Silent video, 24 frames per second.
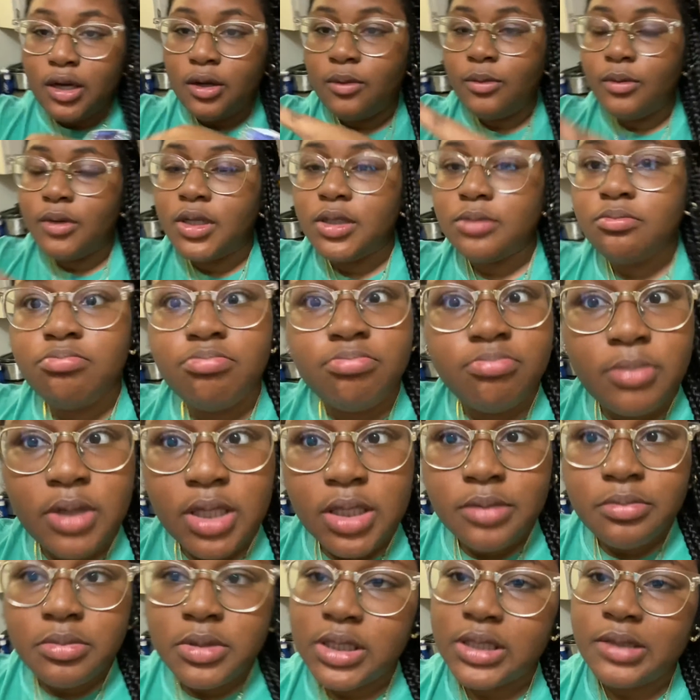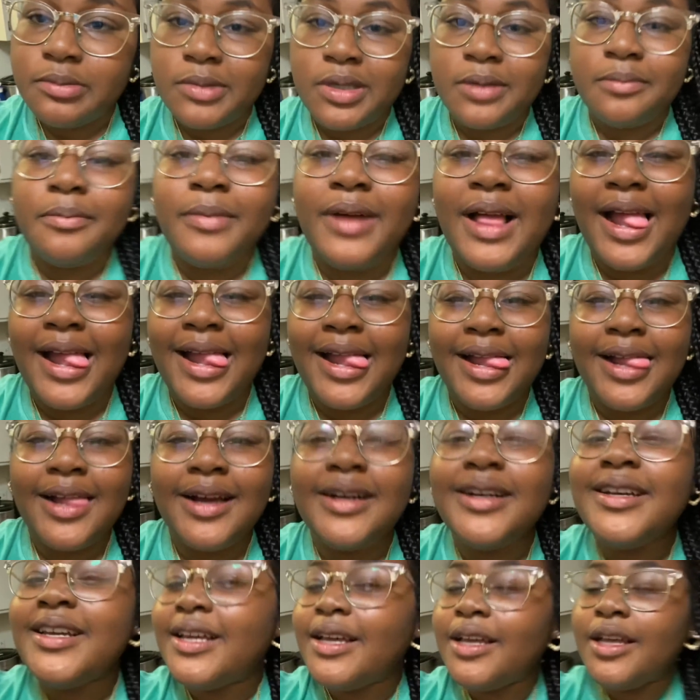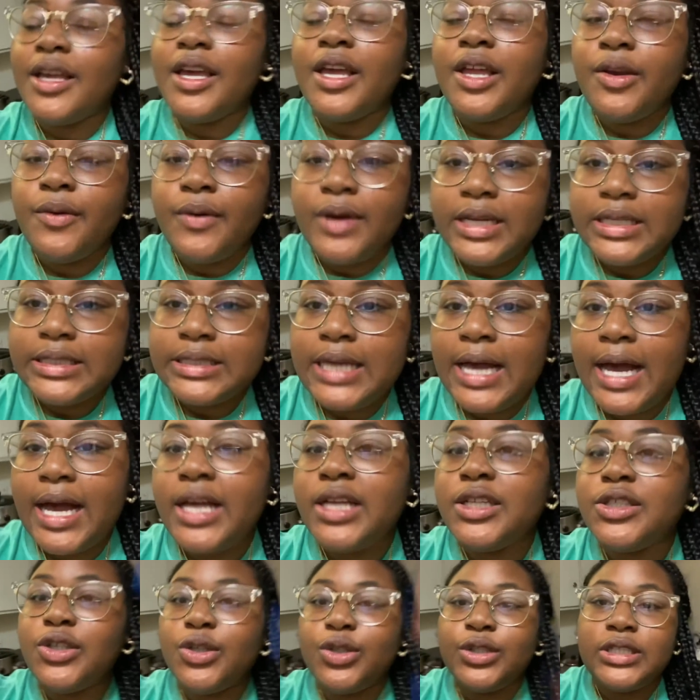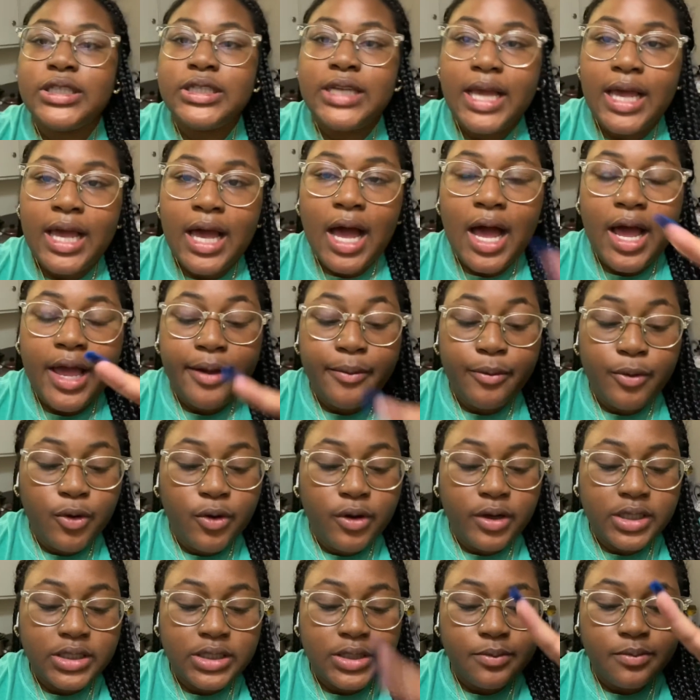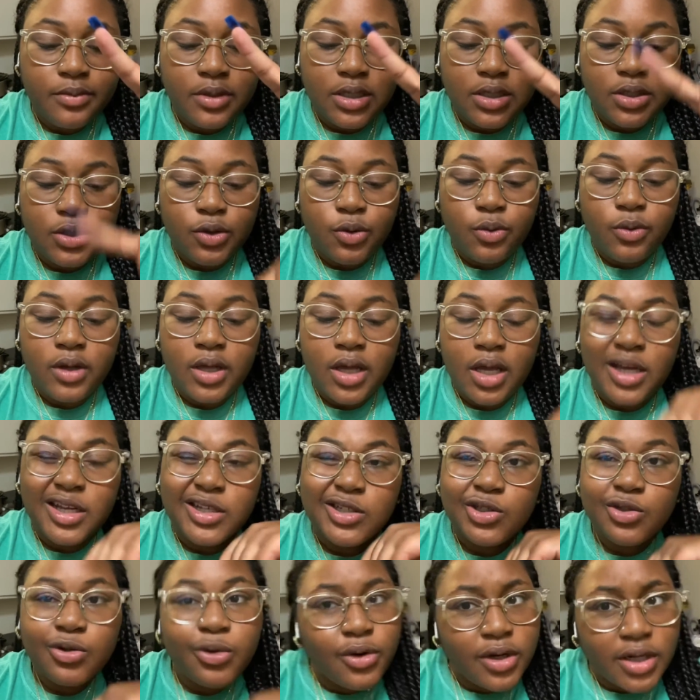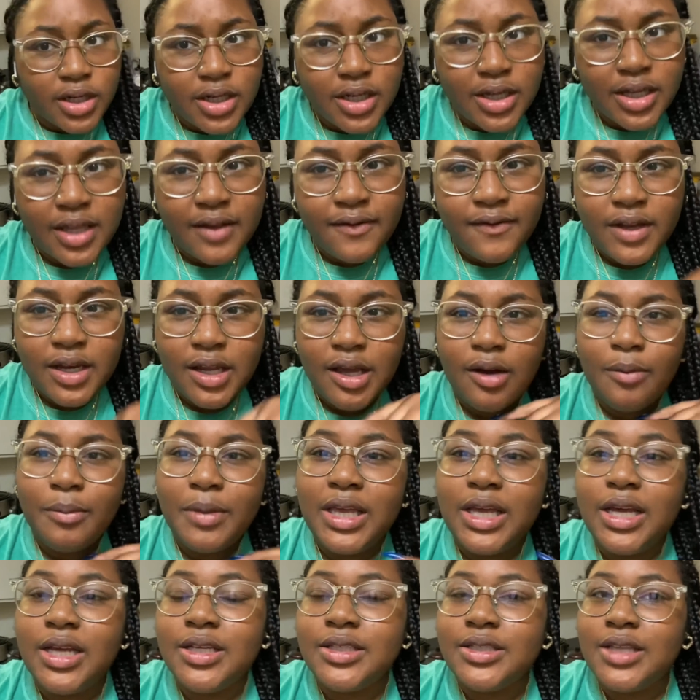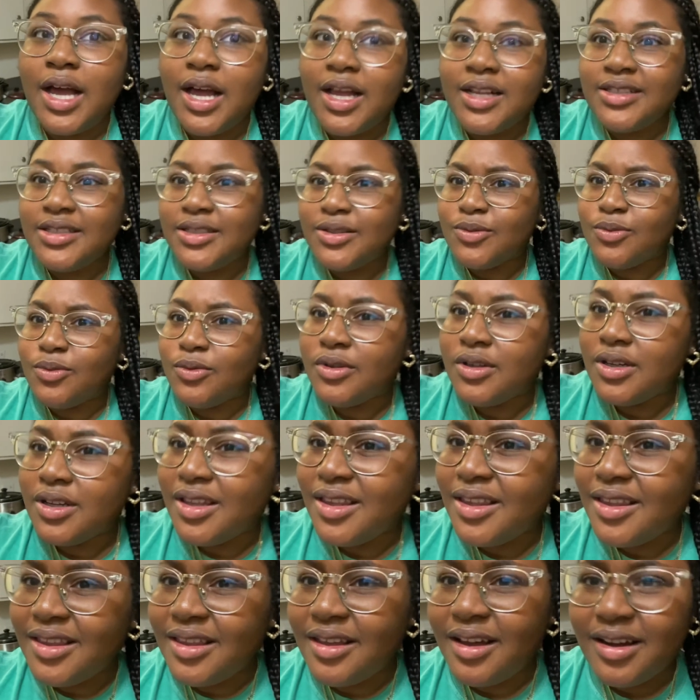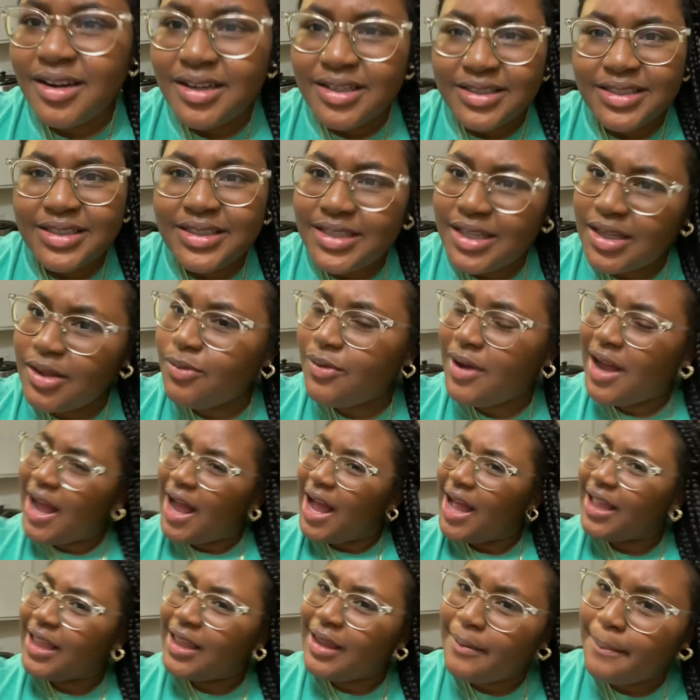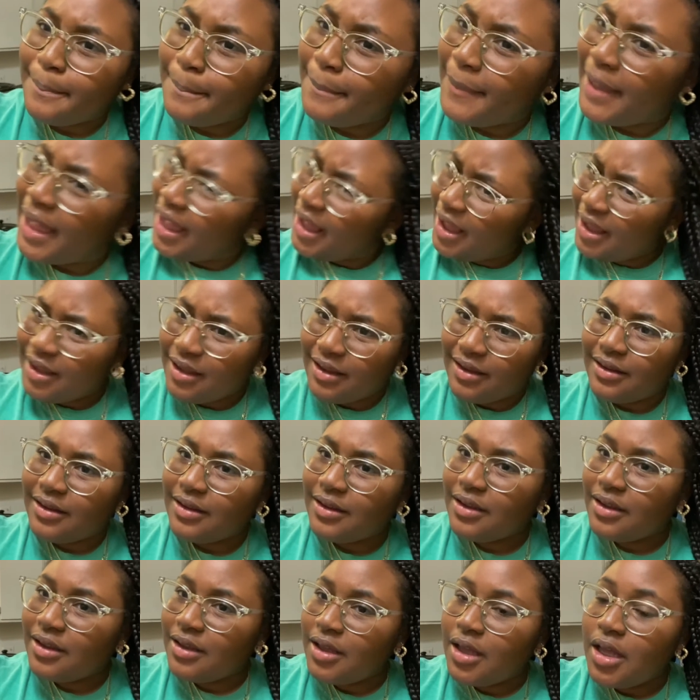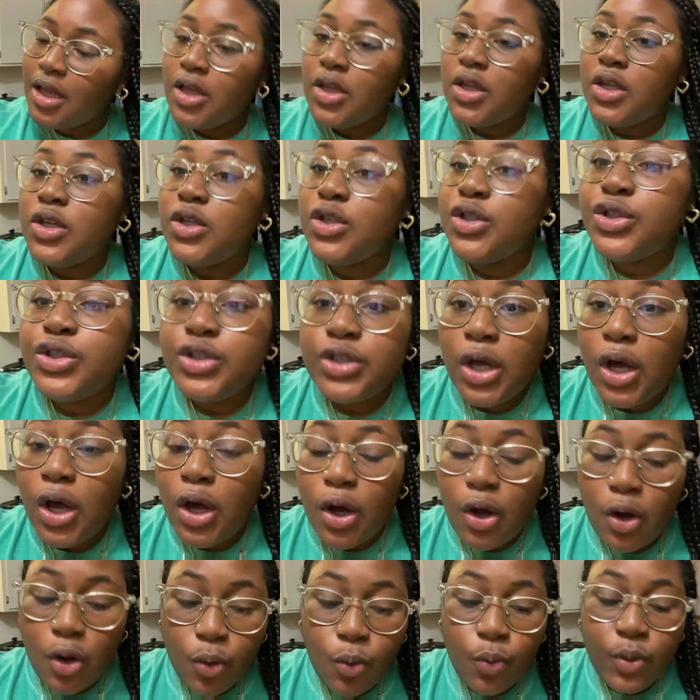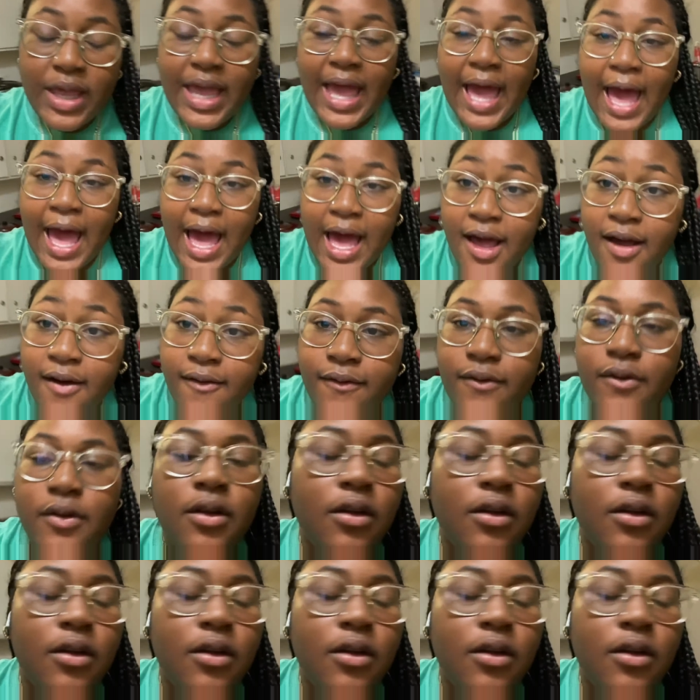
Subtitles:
Well, just me, but anyways, guys, so today I am going to be doing a short cooking video because I just want y'all to see what I can make. So we have,